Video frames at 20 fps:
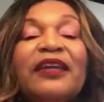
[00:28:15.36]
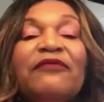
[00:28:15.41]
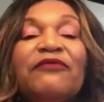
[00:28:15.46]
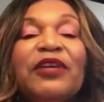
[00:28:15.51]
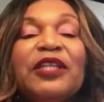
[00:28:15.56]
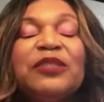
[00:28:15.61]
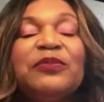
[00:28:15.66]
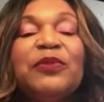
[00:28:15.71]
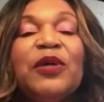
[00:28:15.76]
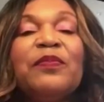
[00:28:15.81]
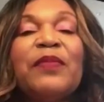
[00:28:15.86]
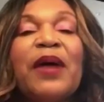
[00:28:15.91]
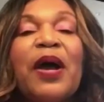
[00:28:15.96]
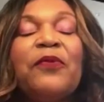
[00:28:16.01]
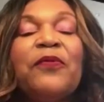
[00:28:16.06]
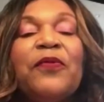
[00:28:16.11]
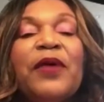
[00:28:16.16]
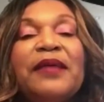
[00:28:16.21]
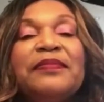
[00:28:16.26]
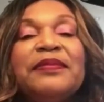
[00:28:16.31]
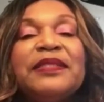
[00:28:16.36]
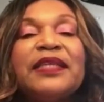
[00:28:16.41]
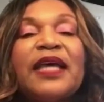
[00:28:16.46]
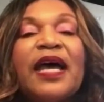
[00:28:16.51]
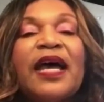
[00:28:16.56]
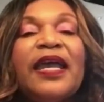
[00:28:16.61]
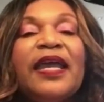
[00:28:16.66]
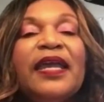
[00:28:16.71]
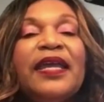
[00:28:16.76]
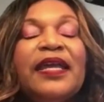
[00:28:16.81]
reach me on my
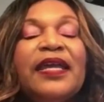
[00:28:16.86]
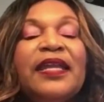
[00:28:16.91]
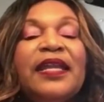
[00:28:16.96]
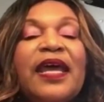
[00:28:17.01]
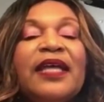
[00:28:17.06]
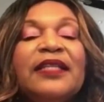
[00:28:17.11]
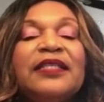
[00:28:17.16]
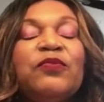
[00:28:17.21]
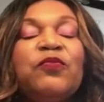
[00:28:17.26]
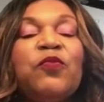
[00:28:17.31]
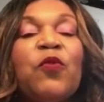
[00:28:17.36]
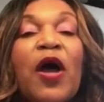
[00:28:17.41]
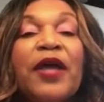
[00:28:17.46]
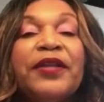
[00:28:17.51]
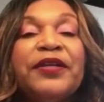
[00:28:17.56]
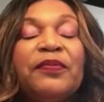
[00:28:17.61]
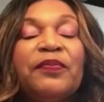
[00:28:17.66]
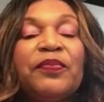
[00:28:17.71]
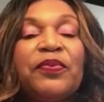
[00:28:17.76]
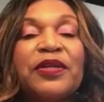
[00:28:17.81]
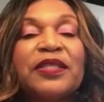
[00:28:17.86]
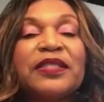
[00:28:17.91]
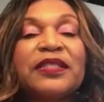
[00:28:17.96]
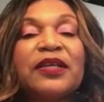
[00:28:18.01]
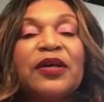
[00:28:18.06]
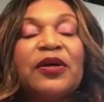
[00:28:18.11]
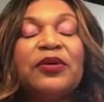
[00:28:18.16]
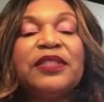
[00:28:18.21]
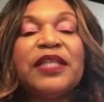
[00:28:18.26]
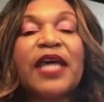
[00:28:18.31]
website, and that's
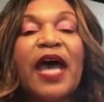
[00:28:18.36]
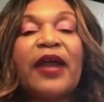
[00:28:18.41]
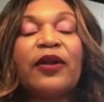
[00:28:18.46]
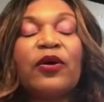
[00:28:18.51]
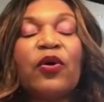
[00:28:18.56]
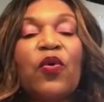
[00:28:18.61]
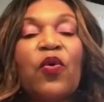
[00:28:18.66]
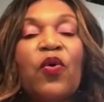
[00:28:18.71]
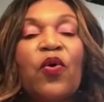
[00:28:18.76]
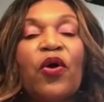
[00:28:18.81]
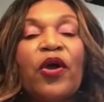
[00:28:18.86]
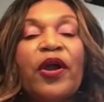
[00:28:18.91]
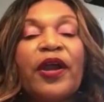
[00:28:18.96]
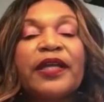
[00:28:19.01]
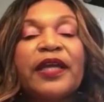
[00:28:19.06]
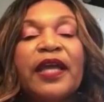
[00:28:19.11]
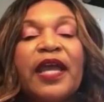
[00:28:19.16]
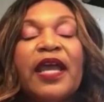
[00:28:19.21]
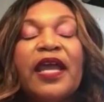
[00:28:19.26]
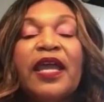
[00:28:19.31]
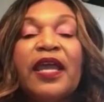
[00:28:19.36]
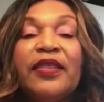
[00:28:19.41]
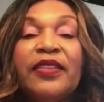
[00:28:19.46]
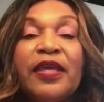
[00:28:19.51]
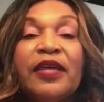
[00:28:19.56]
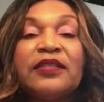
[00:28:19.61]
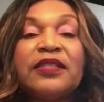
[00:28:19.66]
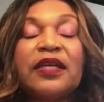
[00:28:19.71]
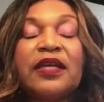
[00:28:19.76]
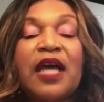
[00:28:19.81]
wandabriscoe.org. And
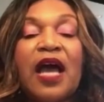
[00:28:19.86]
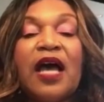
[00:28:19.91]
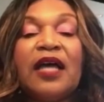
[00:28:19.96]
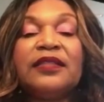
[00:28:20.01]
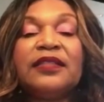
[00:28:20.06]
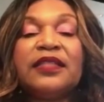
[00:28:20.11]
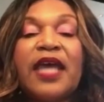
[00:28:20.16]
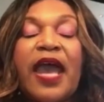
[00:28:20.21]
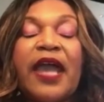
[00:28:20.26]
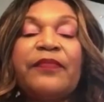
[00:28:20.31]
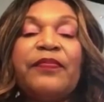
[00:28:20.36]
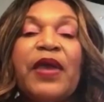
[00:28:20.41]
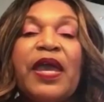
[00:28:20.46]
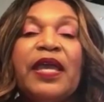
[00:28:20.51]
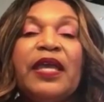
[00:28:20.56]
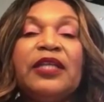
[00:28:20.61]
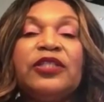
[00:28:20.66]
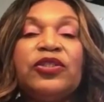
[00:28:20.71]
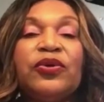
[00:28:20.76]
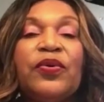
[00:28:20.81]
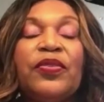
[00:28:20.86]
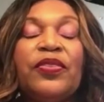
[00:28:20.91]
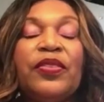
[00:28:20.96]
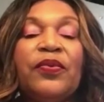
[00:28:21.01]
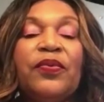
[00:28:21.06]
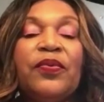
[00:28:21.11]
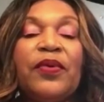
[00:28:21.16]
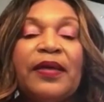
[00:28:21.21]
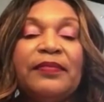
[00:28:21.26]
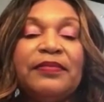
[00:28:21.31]
there's a contact page on
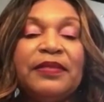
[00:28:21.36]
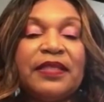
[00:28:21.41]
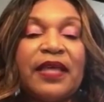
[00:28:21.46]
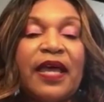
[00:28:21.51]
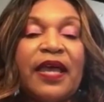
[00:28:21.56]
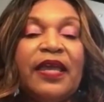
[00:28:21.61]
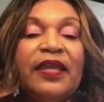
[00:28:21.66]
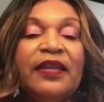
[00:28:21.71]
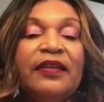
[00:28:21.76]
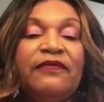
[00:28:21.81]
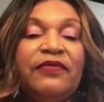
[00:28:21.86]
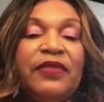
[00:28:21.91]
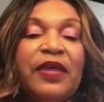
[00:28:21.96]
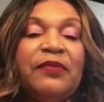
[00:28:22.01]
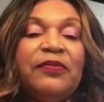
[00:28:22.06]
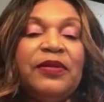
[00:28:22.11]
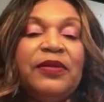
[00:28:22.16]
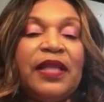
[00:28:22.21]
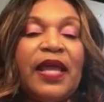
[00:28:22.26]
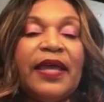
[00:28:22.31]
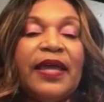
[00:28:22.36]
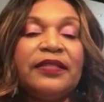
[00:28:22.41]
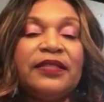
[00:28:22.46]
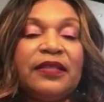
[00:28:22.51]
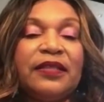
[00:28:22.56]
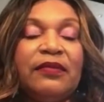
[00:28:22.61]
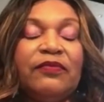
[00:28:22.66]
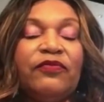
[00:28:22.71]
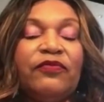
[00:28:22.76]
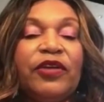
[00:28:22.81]
the website if they would like
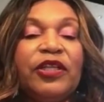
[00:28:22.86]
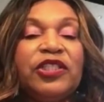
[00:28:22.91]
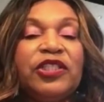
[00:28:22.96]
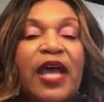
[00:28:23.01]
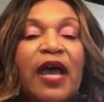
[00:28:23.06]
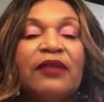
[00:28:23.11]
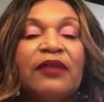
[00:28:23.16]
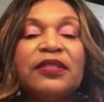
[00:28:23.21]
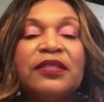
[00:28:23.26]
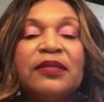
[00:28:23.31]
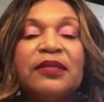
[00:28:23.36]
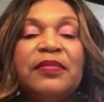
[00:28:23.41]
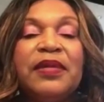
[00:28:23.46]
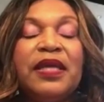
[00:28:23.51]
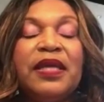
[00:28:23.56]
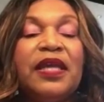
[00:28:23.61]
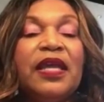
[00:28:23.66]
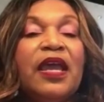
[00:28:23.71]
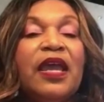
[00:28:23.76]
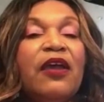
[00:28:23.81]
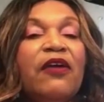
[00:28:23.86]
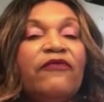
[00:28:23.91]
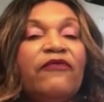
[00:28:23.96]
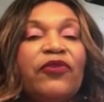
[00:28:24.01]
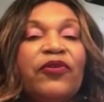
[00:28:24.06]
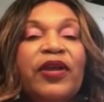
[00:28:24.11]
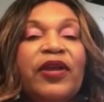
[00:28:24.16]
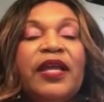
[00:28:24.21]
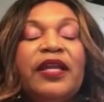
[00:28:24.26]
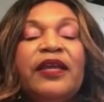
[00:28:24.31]
to reach out to me
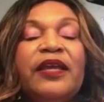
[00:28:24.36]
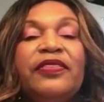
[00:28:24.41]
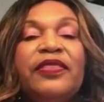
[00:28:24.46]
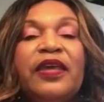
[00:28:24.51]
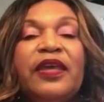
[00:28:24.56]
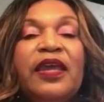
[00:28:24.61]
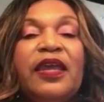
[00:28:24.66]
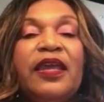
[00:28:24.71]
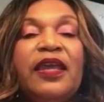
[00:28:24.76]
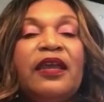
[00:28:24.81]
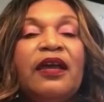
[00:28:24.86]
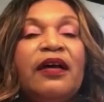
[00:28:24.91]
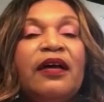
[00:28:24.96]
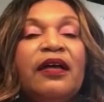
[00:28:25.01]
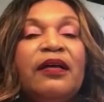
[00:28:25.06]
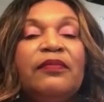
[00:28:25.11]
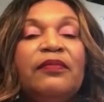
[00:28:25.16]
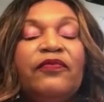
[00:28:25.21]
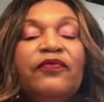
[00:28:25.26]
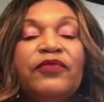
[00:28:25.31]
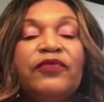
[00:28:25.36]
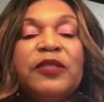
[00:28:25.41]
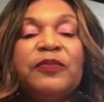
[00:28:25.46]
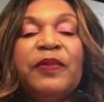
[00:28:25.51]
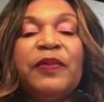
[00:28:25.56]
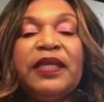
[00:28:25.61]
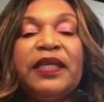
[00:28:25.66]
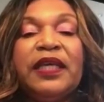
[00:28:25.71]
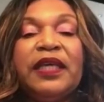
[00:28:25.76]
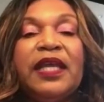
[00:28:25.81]
for anything,
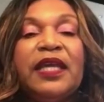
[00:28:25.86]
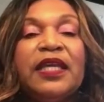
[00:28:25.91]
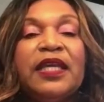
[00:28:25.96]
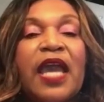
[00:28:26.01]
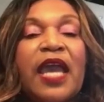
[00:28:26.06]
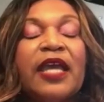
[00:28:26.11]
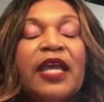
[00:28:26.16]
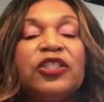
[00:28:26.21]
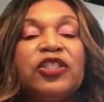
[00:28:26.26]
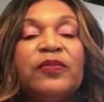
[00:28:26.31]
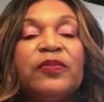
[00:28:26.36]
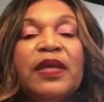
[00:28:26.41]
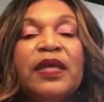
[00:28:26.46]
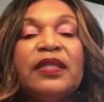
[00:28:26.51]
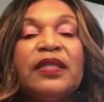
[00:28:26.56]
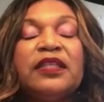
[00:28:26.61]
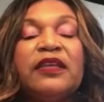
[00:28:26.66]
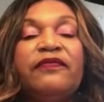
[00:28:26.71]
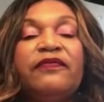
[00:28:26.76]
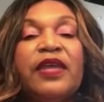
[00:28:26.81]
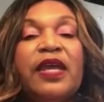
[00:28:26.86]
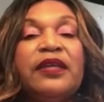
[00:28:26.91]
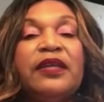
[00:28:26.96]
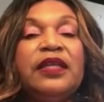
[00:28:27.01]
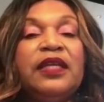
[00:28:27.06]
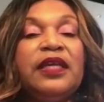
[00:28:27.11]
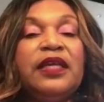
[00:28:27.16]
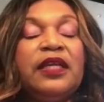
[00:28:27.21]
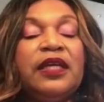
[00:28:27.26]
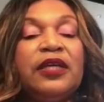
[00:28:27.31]
speaking engagements, if they
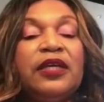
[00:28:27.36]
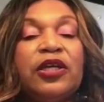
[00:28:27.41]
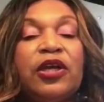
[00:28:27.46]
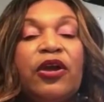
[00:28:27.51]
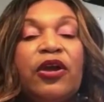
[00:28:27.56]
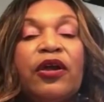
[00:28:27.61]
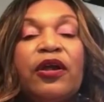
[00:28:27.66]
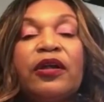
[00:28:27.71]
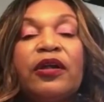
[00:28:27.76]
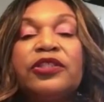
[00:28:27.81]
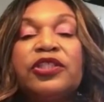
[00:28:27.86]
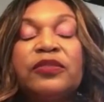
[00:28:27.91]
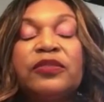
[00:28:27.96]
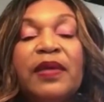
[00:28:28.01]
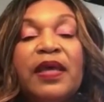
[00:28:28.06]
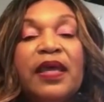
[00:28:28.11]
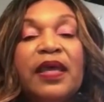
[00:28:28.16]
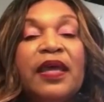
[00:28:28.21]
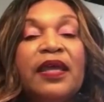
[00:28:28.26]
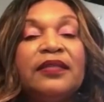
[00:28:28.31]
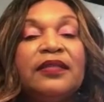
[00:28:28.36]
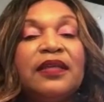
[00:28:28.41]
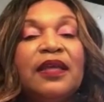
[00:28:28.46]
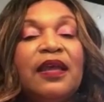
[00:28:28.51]
need encouragement.